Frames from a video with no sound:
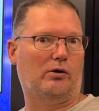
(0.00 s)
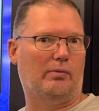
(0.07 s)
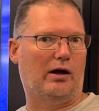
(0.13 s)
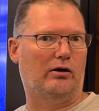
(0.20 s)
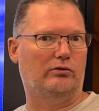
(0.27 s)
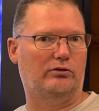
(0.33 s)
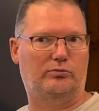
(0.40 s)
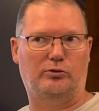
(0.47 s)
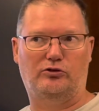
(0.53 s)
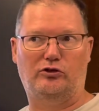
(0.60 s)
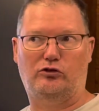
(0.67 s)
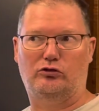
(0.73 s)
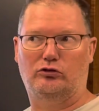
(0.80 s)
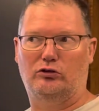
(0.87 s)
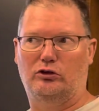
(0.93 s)
about,
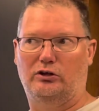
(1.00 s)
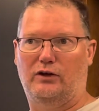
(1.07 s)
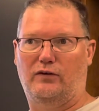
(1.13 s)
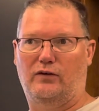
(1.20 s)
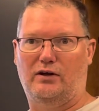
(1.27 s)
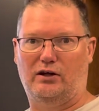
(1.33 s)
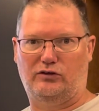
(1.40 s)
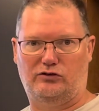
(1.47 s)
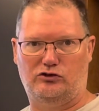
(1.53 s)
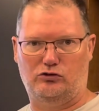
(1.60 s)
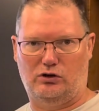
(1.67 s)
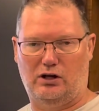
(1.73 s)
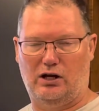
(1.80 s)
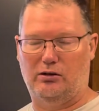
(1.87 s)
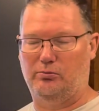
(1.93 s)
particularly in the next
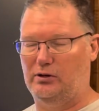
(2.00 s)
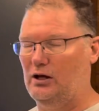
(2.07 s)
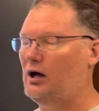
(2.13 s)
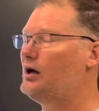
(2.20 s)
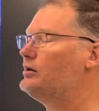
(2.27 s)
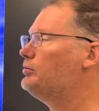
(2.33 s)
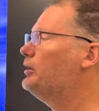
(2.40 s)
unit and beyond,